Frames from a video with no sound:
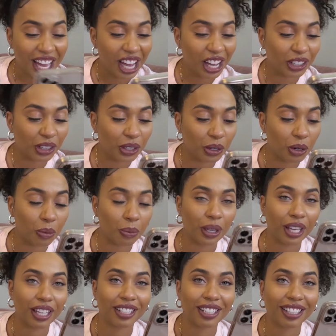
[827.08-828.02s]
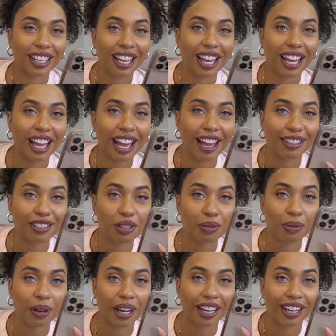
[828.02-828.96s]
a little bit
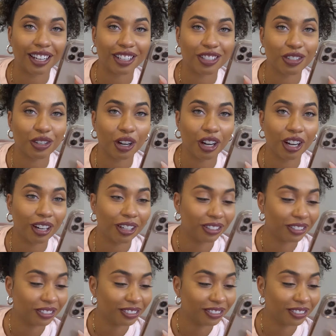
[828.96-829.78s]
X-rated, y'all.